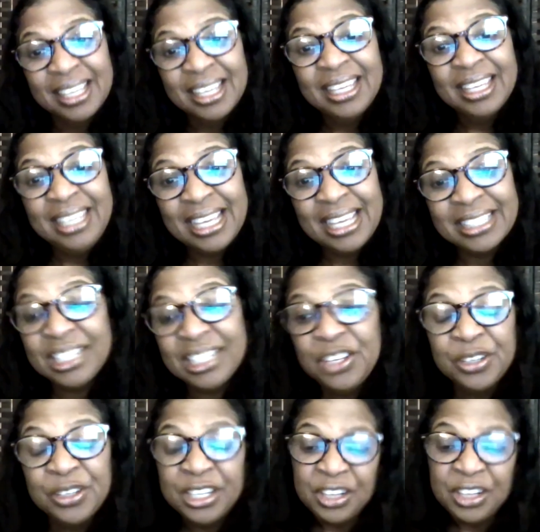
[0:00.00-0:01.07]
Yes. And
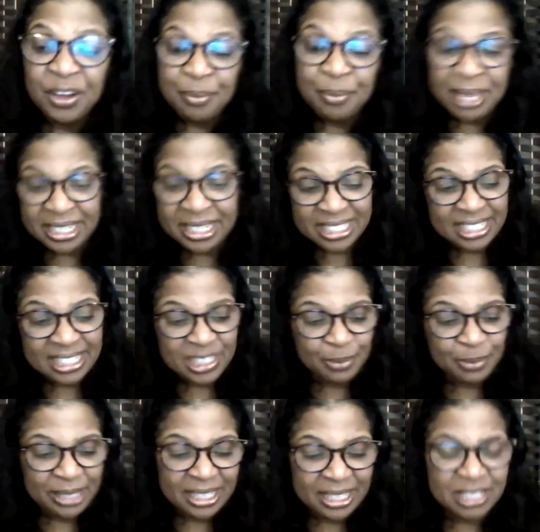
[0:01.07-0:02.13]
you know, it makes sense
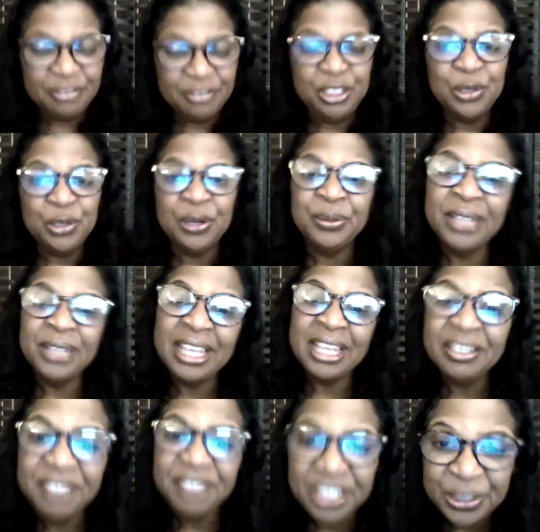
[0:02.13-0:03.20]
because if you don't
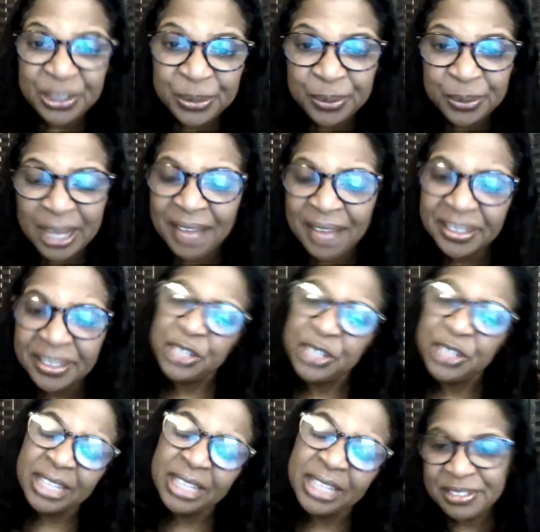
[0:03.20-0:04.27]
love you, how can
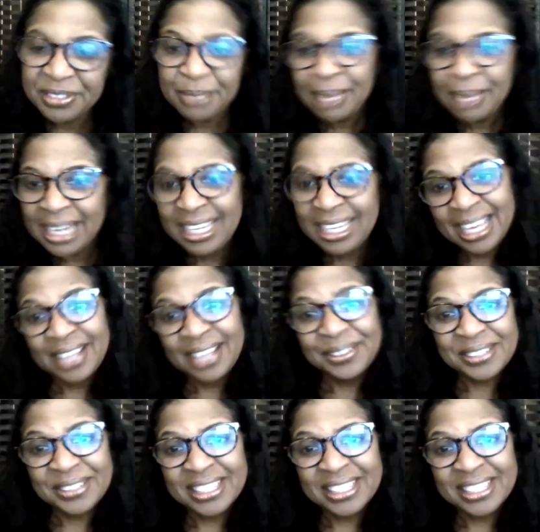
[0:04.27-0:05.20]
you love somebody else?